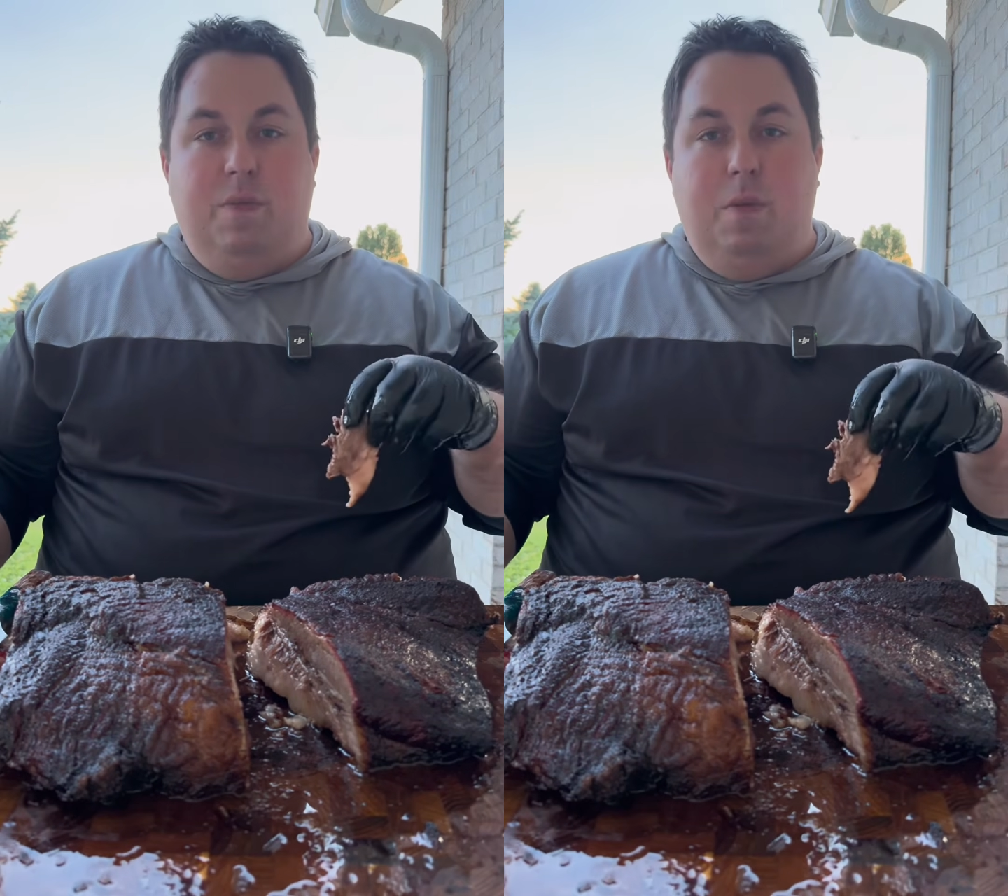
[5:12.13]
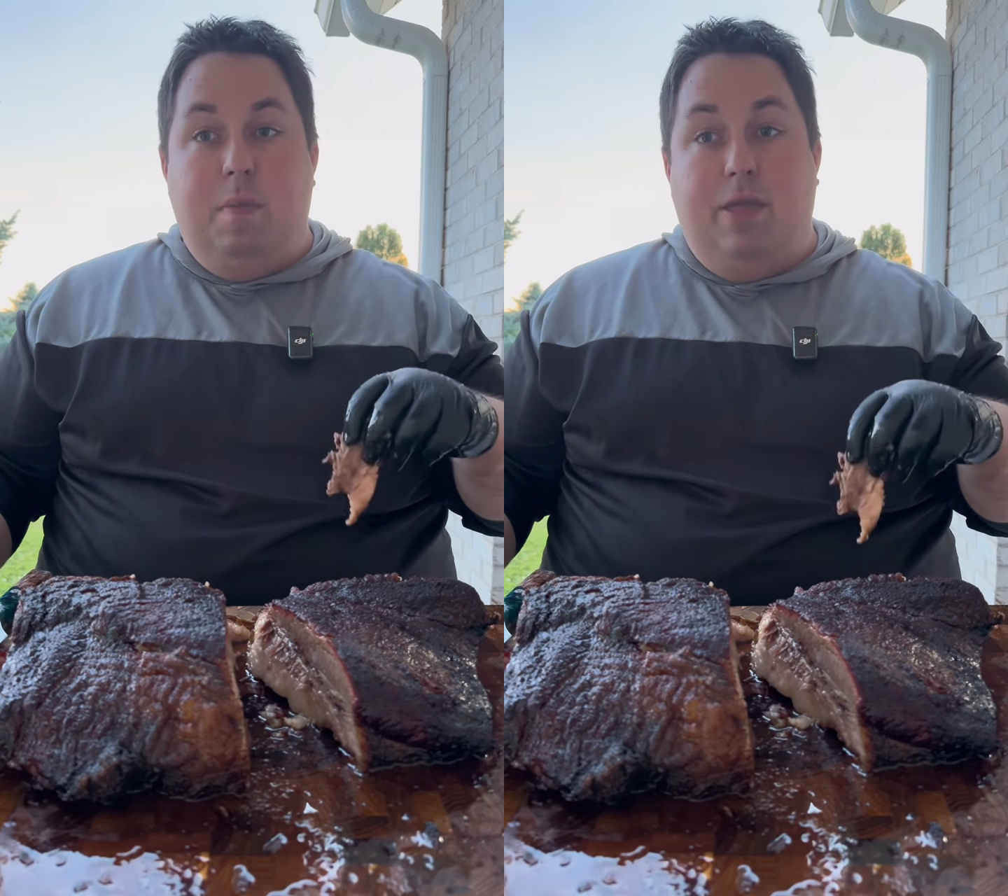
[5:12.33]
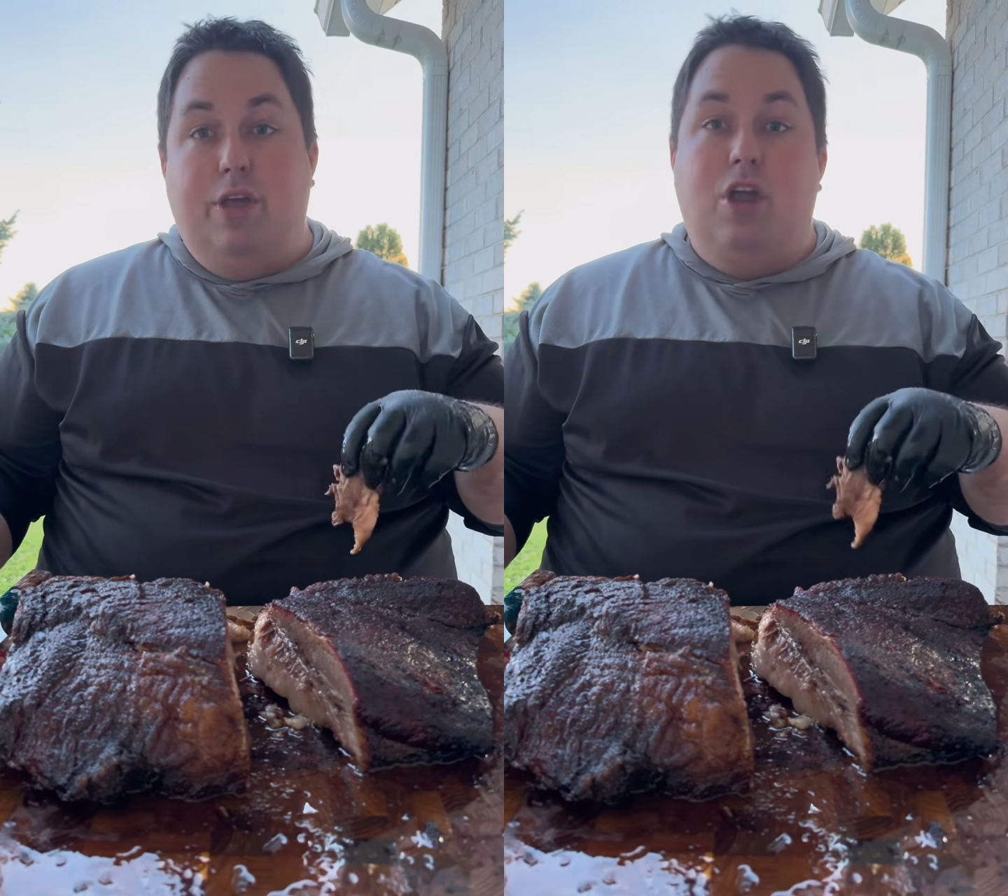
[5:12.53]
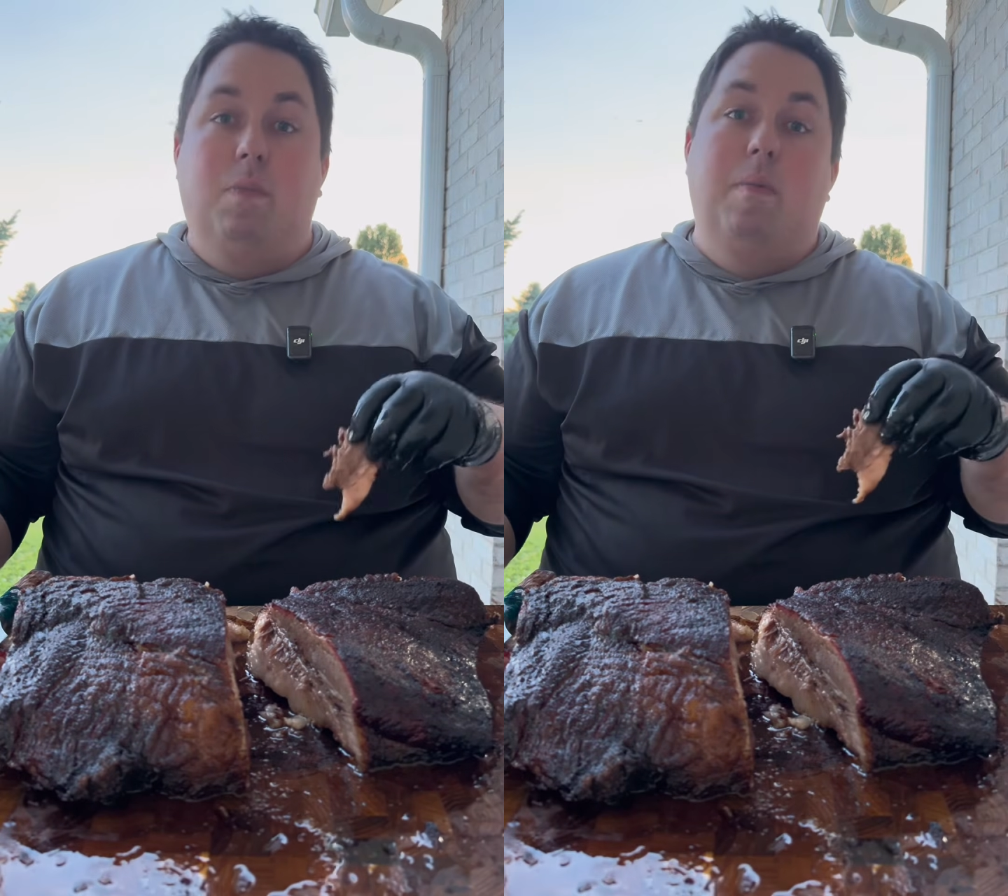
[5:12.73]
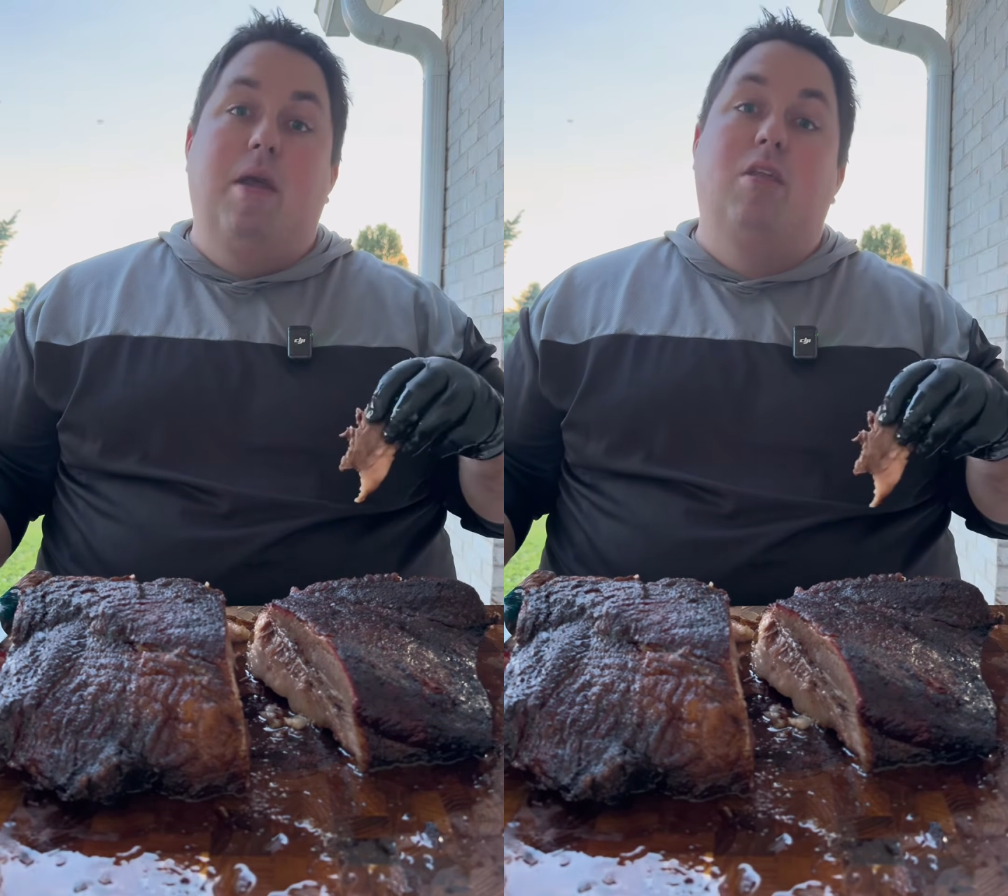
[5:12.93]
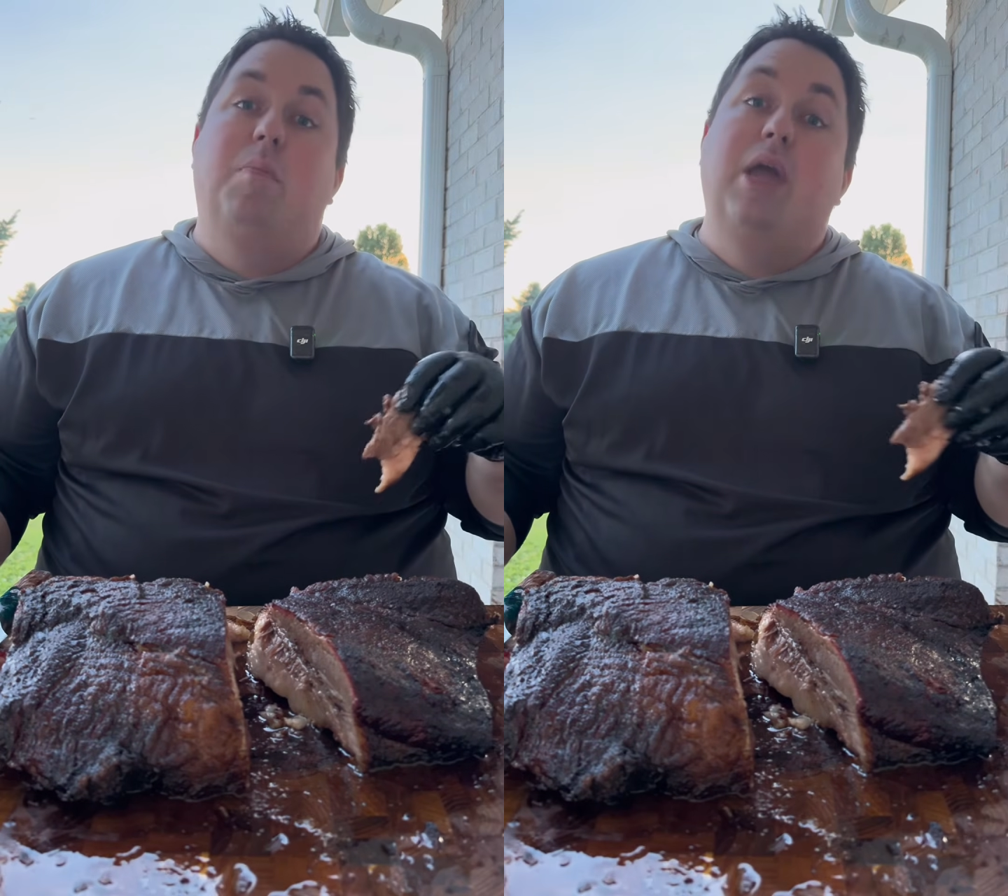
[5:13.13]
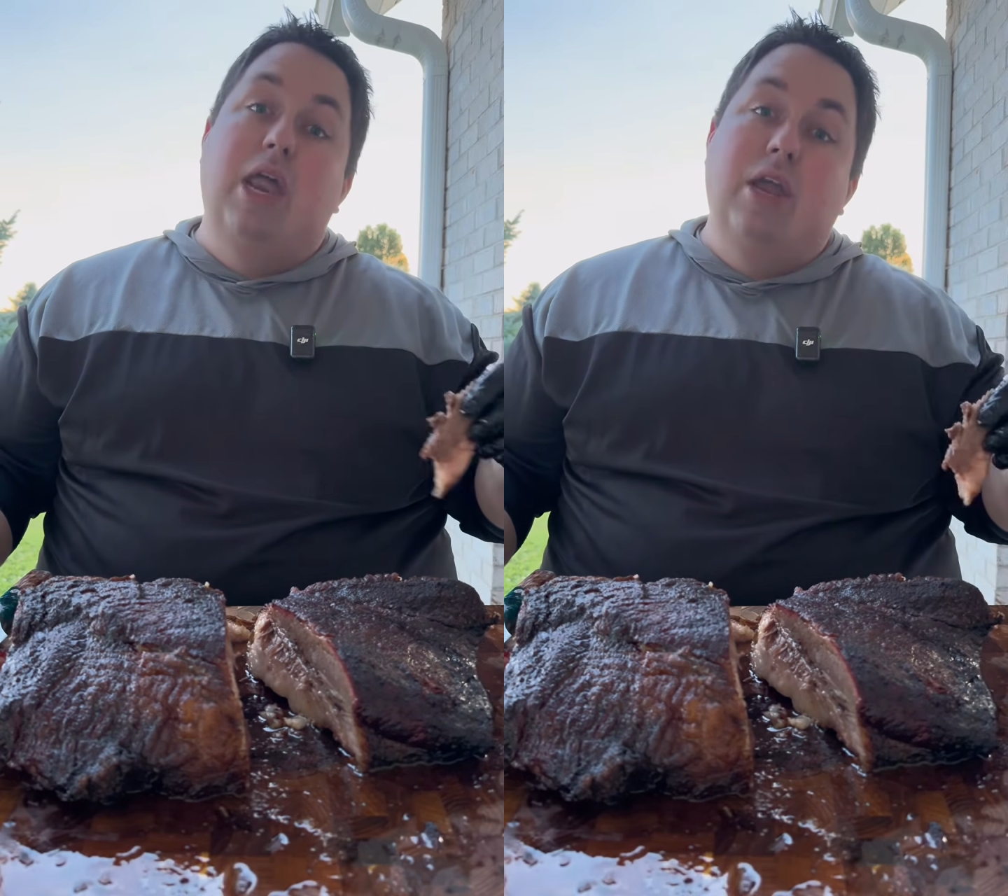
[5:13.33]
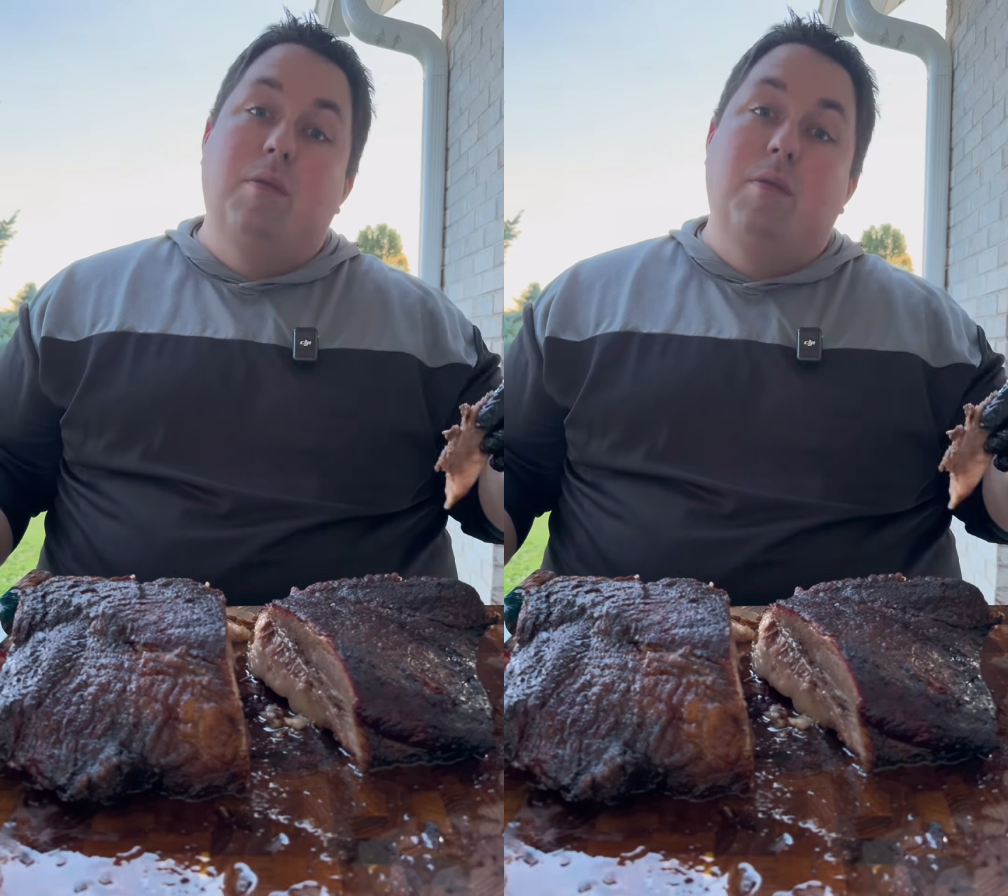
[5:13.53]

be made that could have been made in the beginning